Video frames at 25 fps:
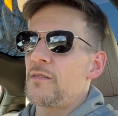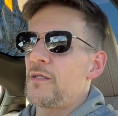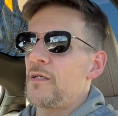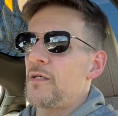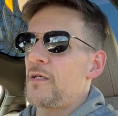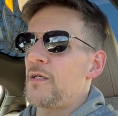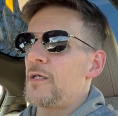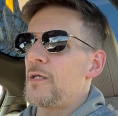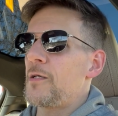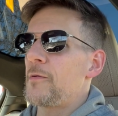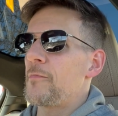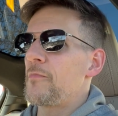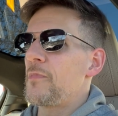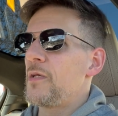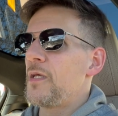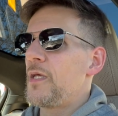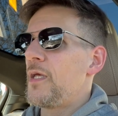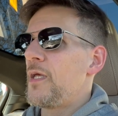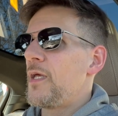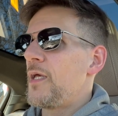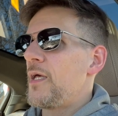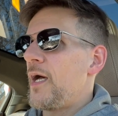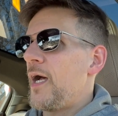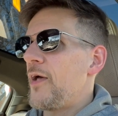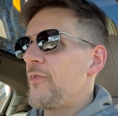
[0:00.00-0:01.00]

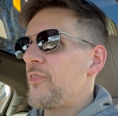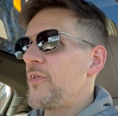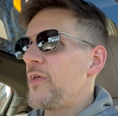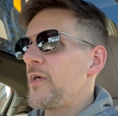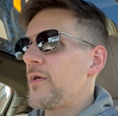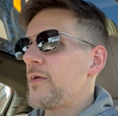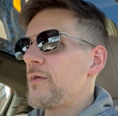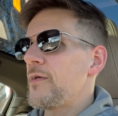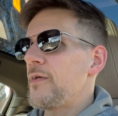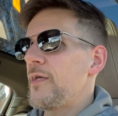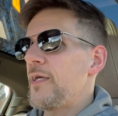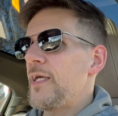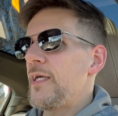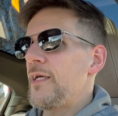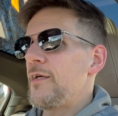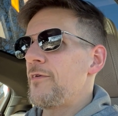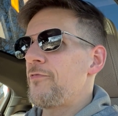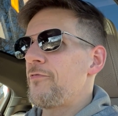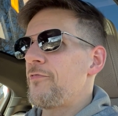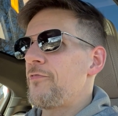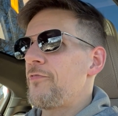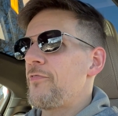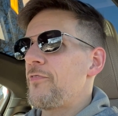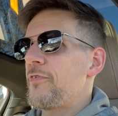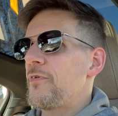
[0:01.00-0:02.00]
I think
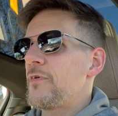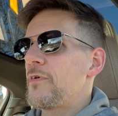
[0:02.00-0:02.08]
if